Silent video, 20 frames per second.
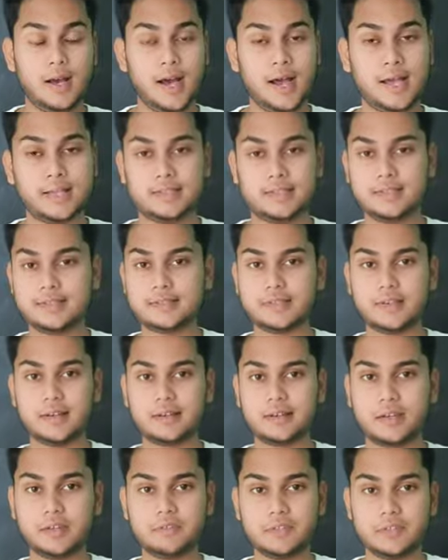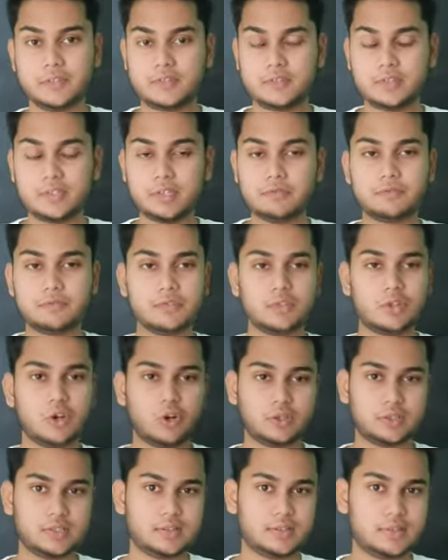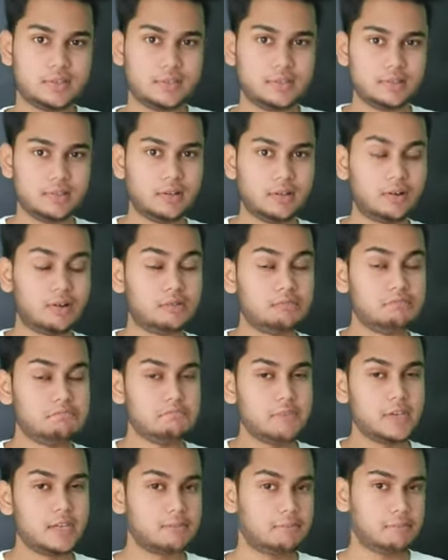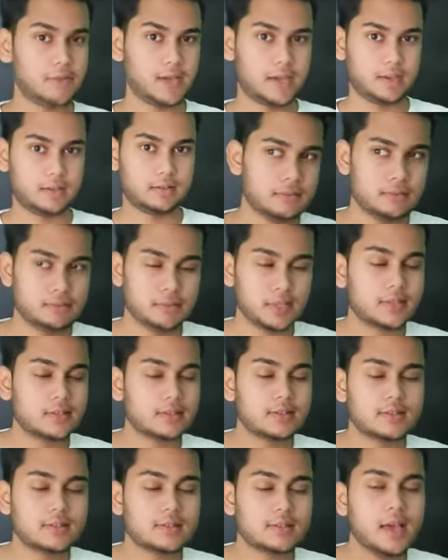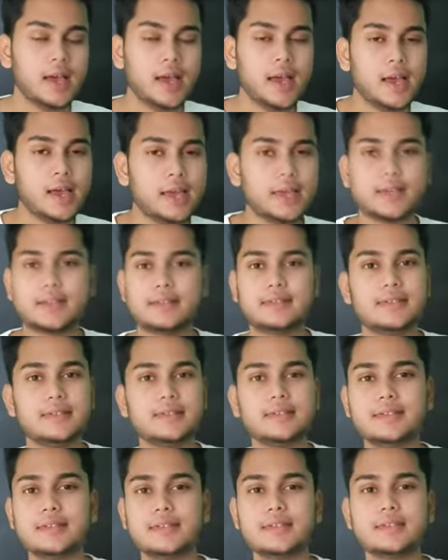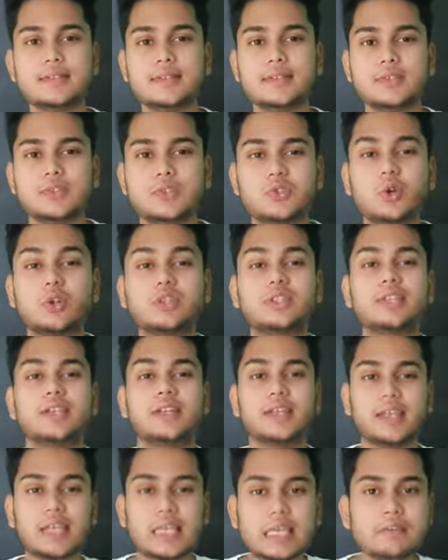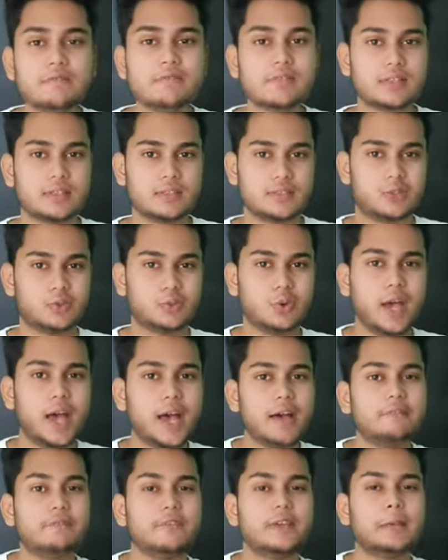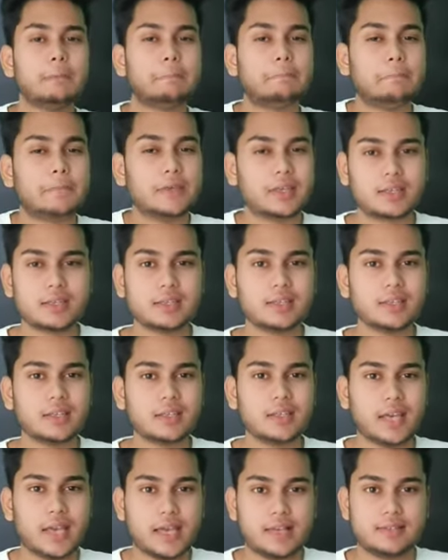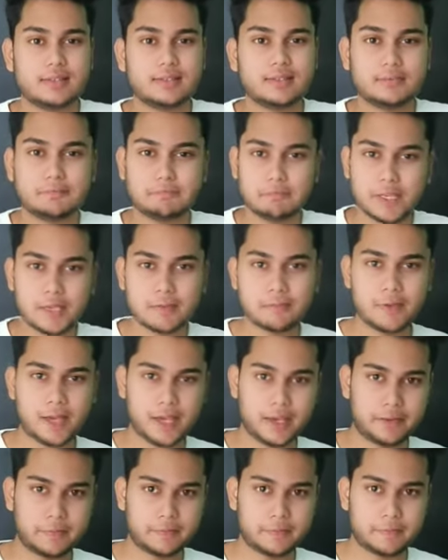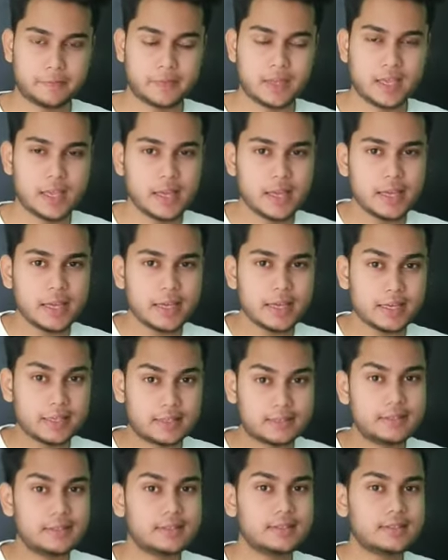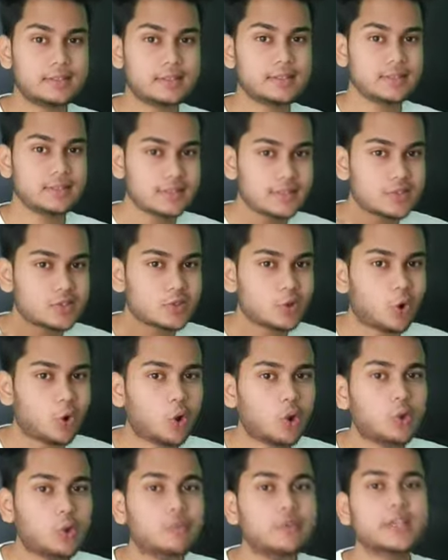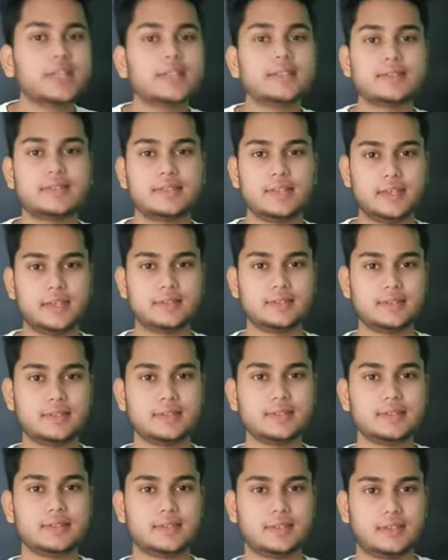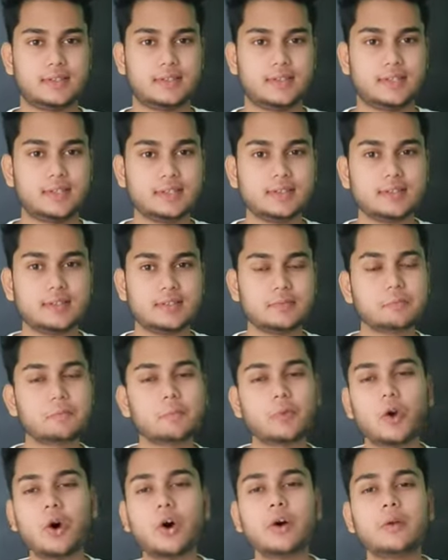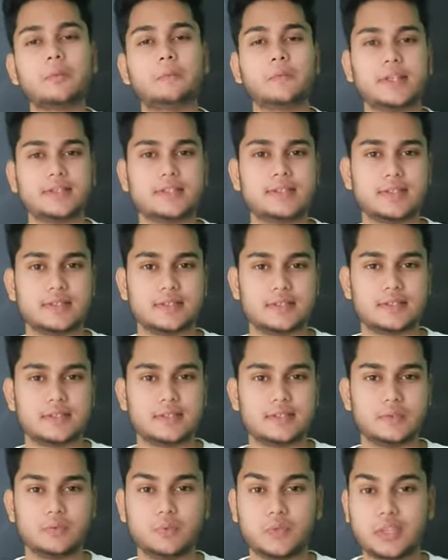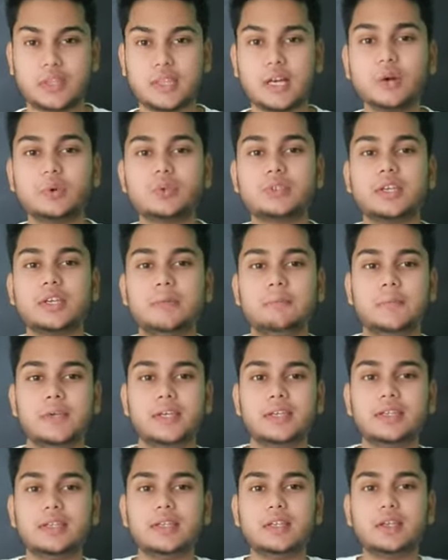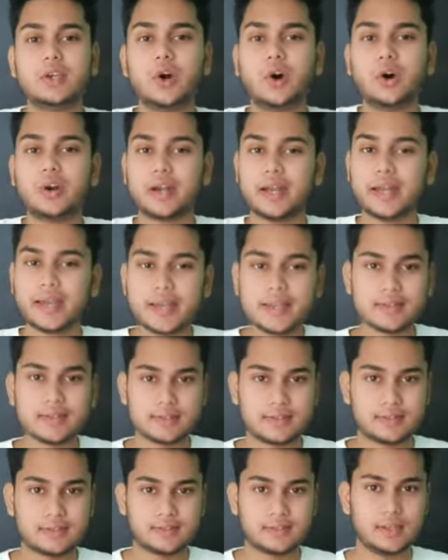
I disagree with Stephen Hawking, sir, on Big Bang, because existence is not an event to have a beginning as Big Bang. Existence is always existing. It is pure presence without a beginning or end.